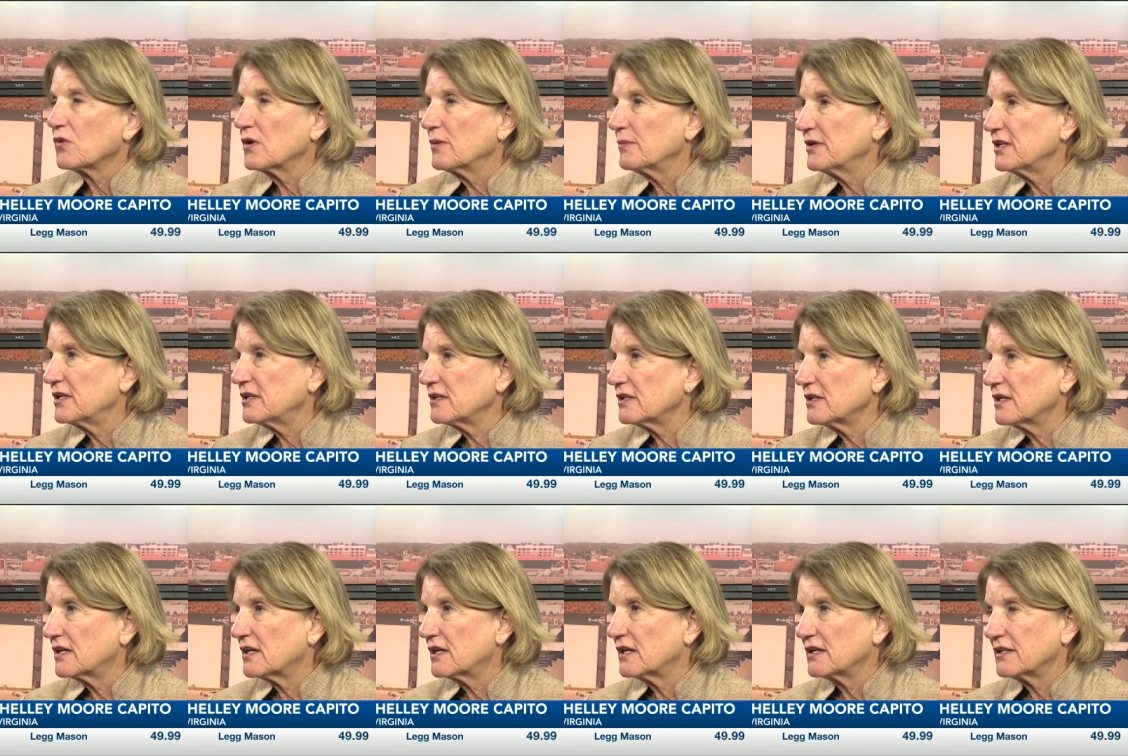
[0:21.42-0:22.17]
women
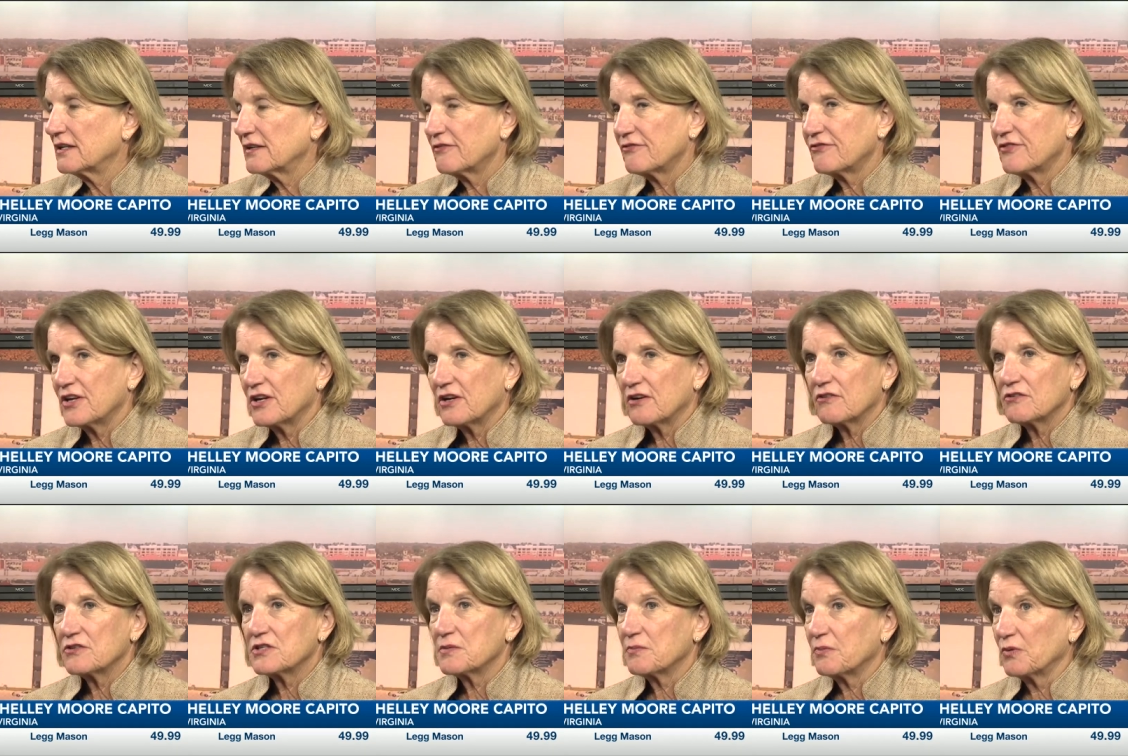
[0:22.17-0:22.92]
uh, if they're
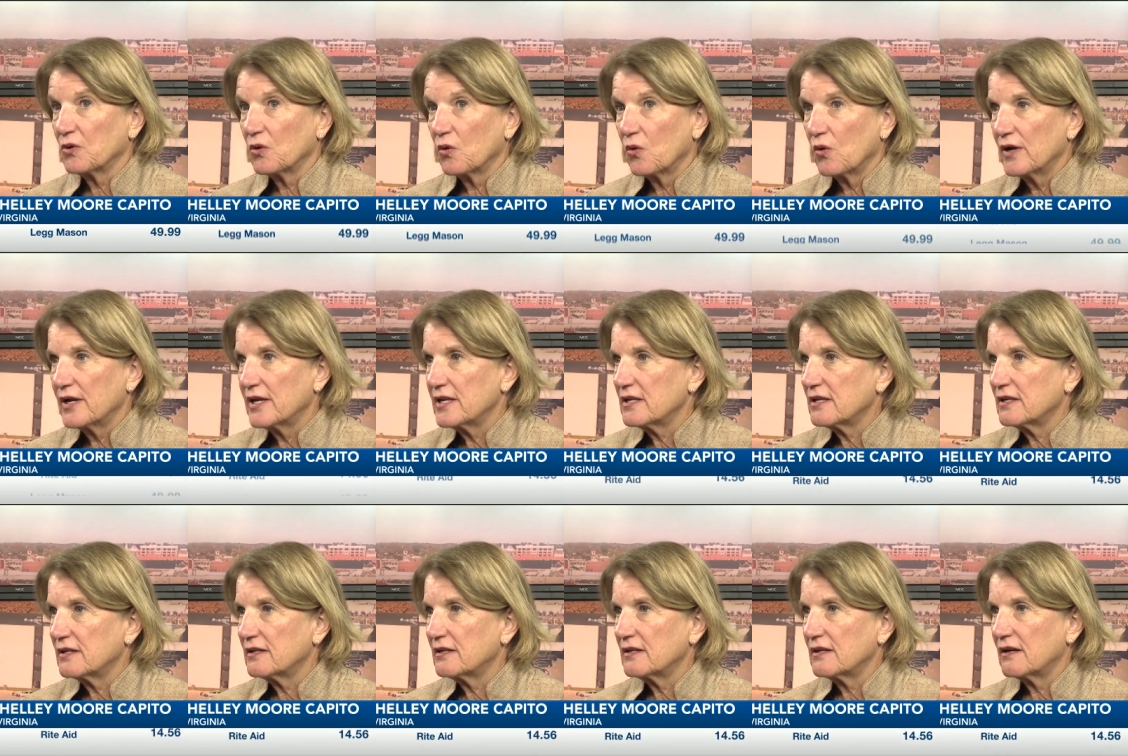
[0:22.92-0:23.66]
deployed
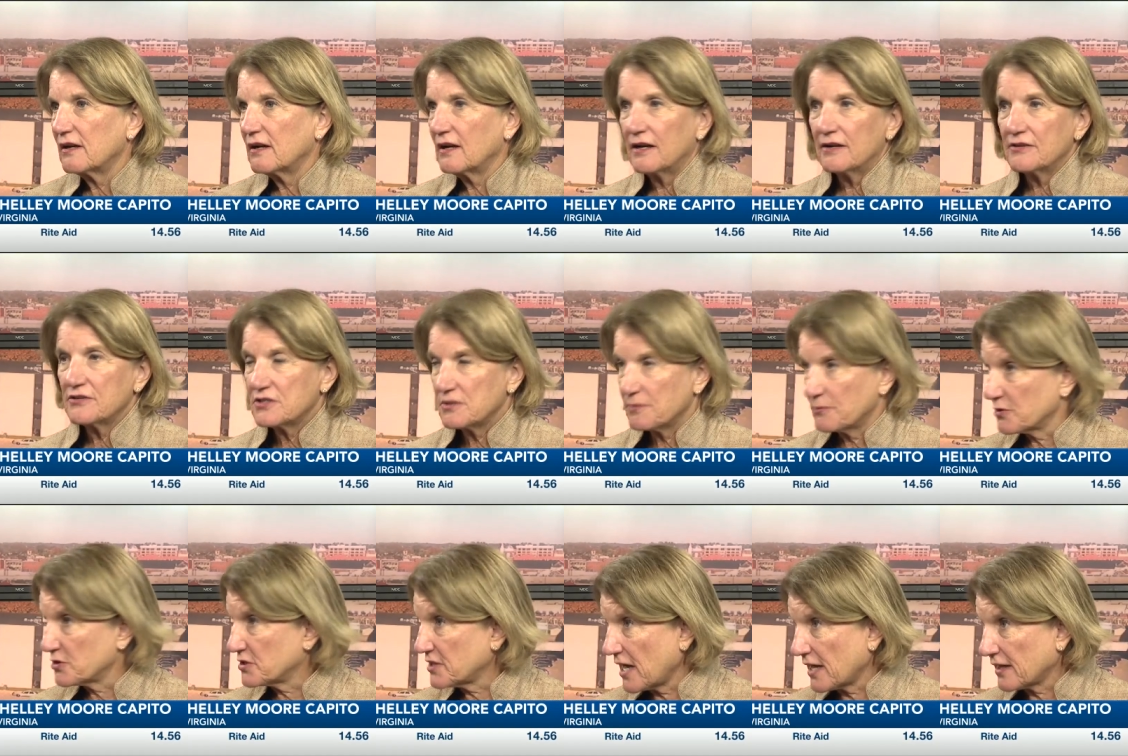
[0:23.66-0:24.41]
and uh, to
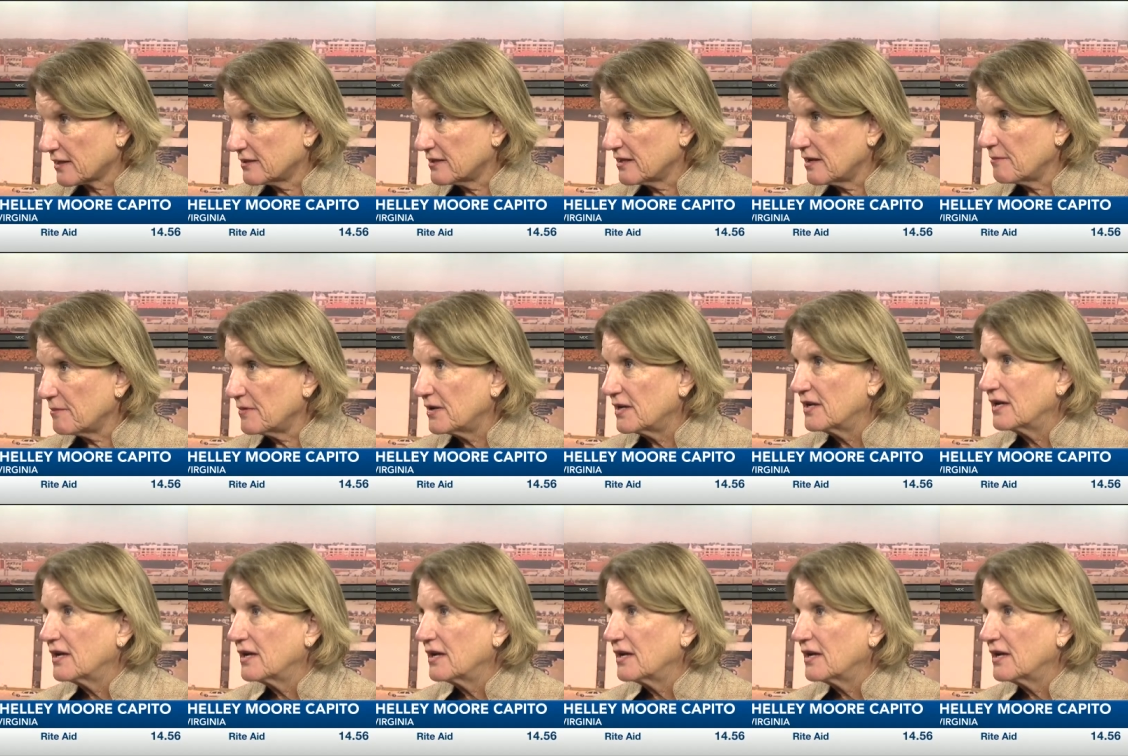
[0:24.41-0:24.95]
protect them.